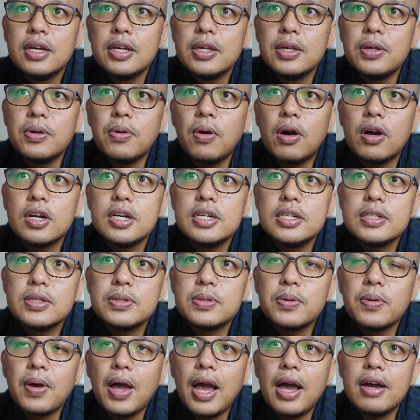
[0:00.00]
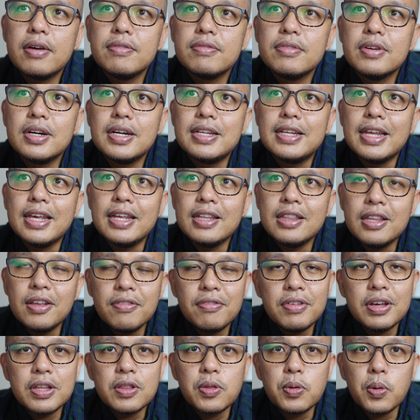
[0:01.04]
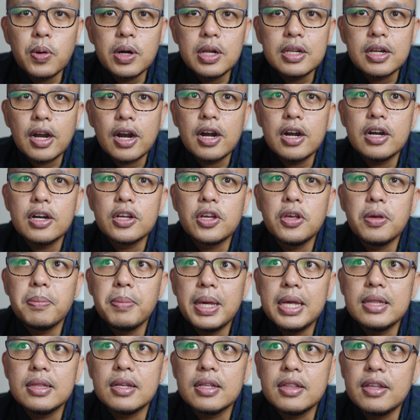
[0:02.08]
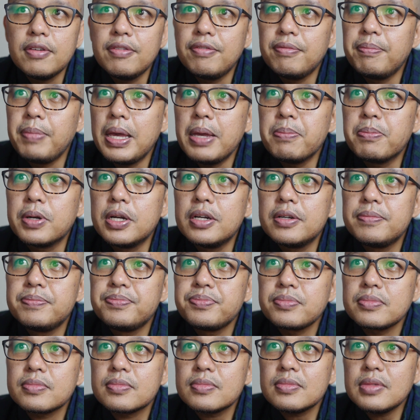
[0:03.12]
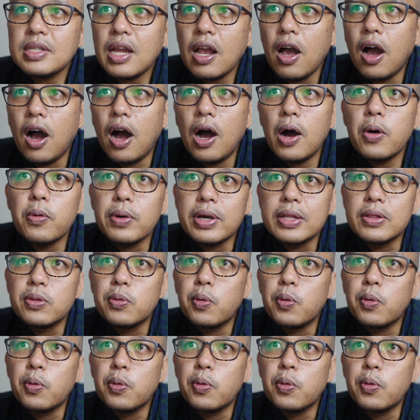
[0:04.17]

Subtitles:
you are to have an individual argumentative paper. How and